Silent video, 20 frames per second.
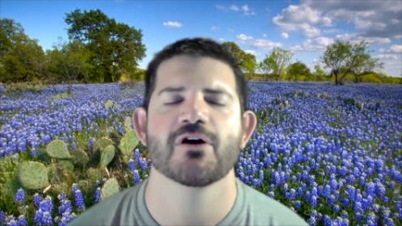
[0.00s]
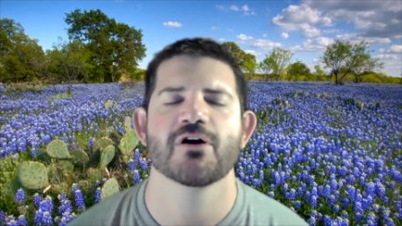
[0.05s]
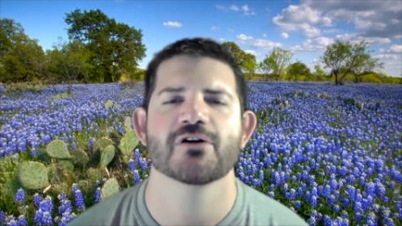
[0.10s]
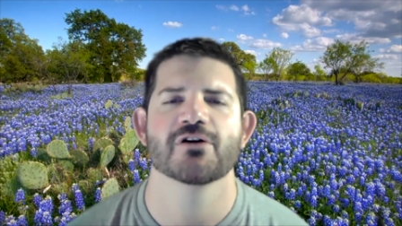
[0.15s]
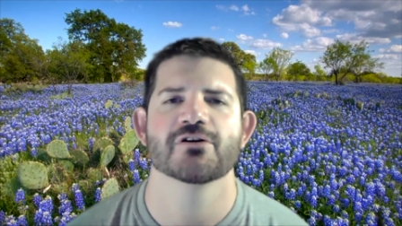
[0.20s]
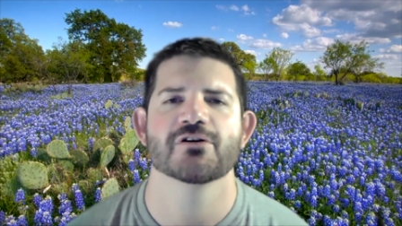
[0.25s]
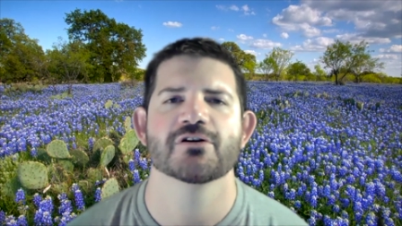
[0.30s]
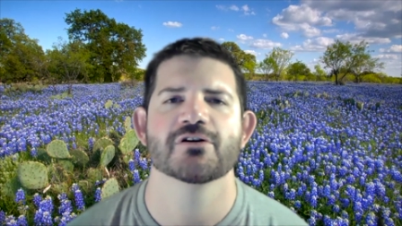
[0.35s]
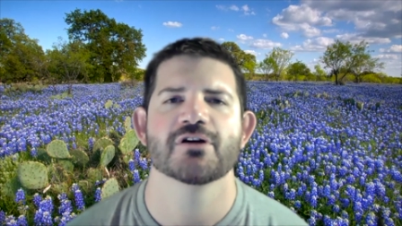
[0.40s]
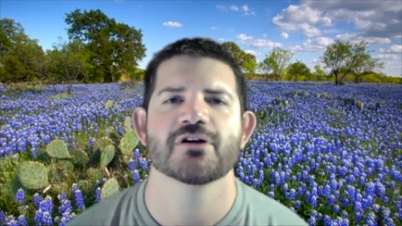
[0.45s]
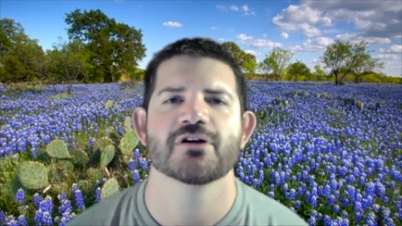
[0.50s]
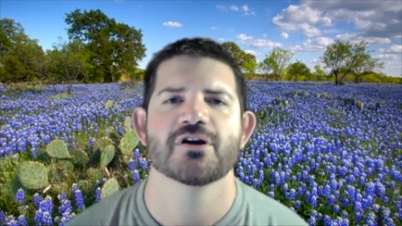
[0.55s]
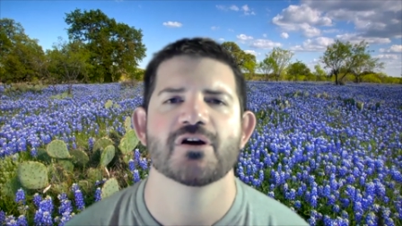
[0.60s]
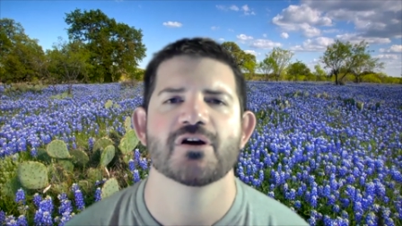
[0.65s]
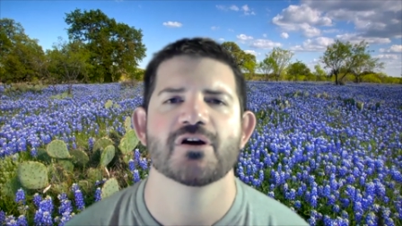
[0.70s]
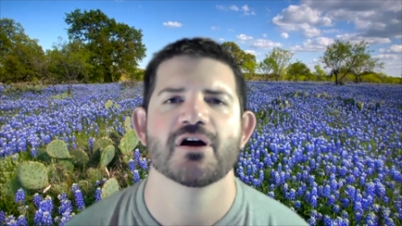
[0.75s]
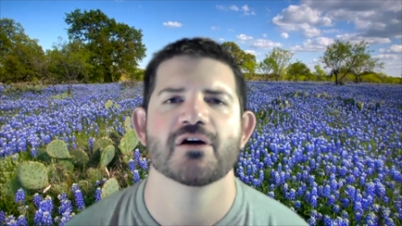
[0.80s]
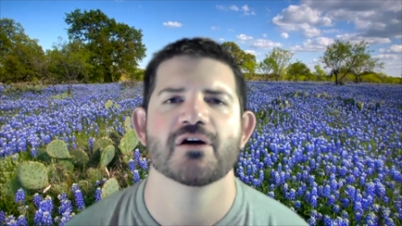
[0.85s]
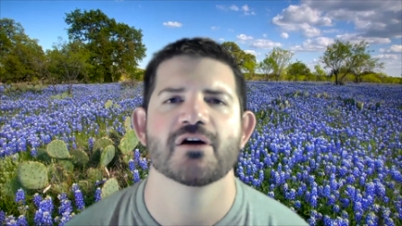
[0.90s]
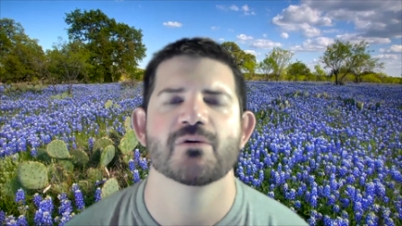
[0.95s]
harder,
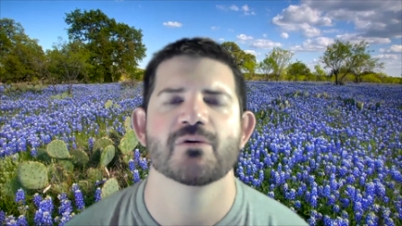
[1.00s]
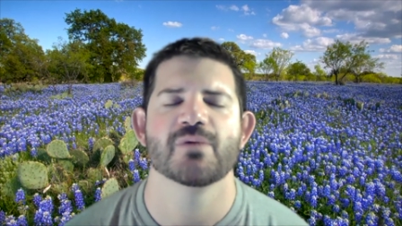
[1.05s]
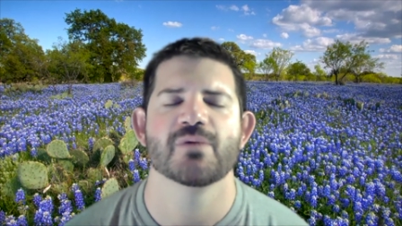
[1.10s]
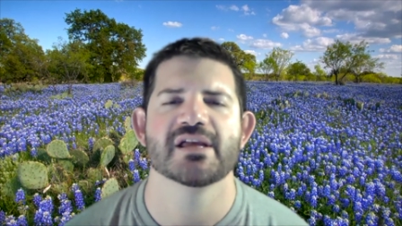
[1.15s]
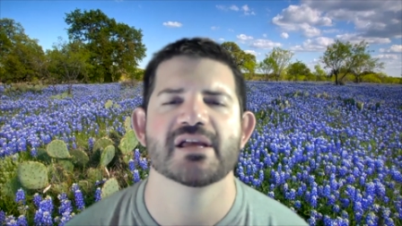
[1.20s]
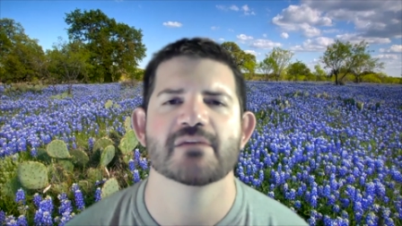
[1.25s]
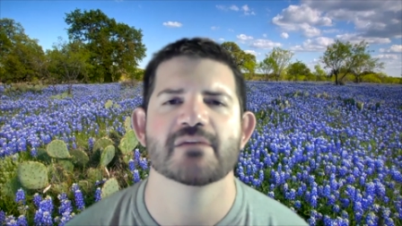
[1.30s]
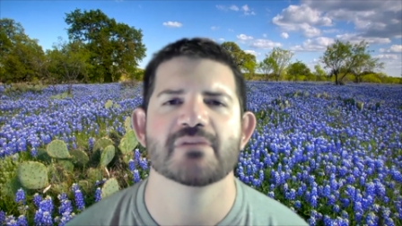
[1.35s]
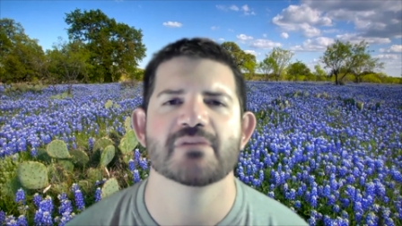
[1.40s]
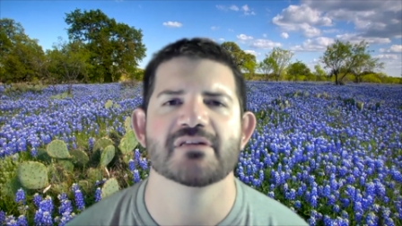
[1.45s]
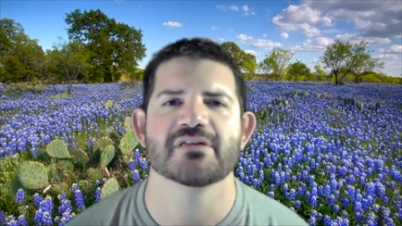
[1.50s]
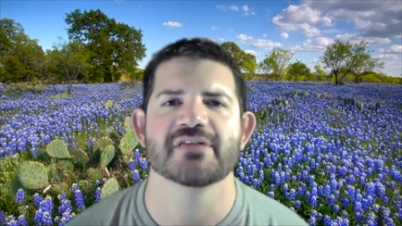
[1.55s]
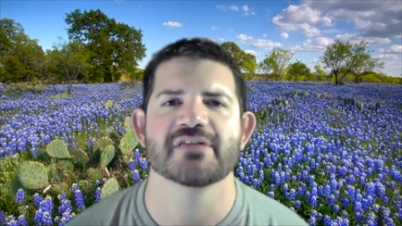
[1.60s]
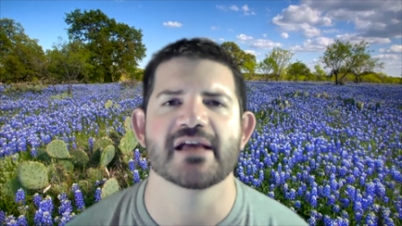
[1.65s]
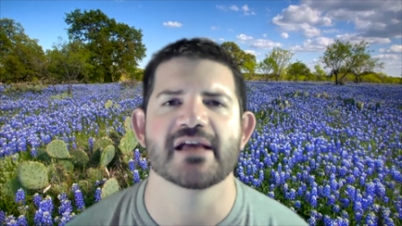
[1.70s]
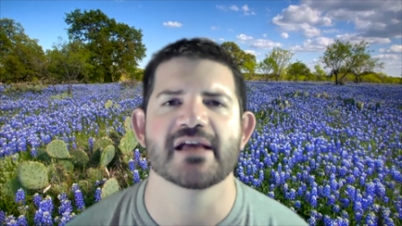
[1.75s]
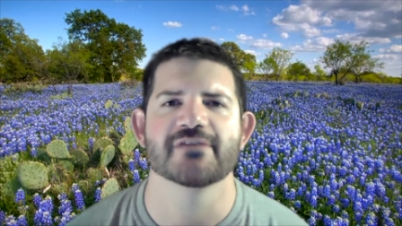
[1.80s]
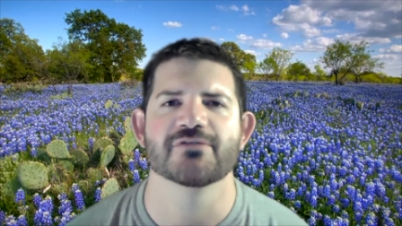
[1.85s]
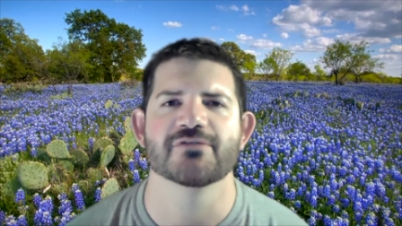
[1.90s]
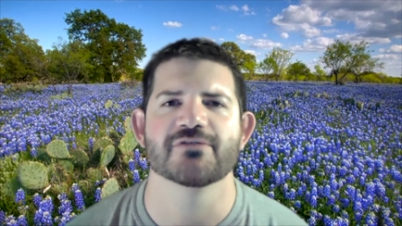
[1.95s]
uh, we can be
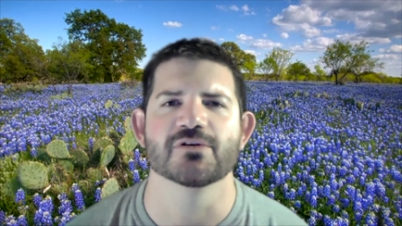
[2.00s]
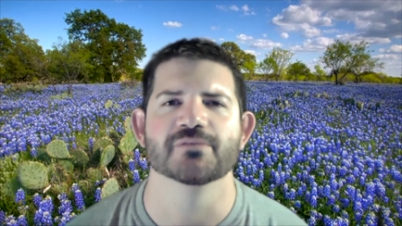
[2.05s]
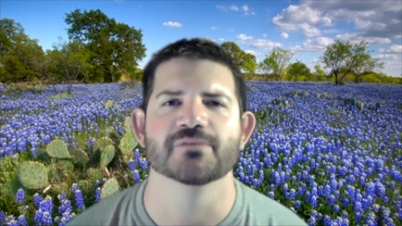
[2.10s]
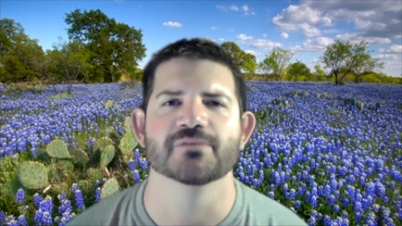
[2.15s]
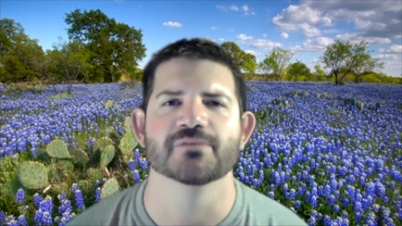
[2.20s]
thankful.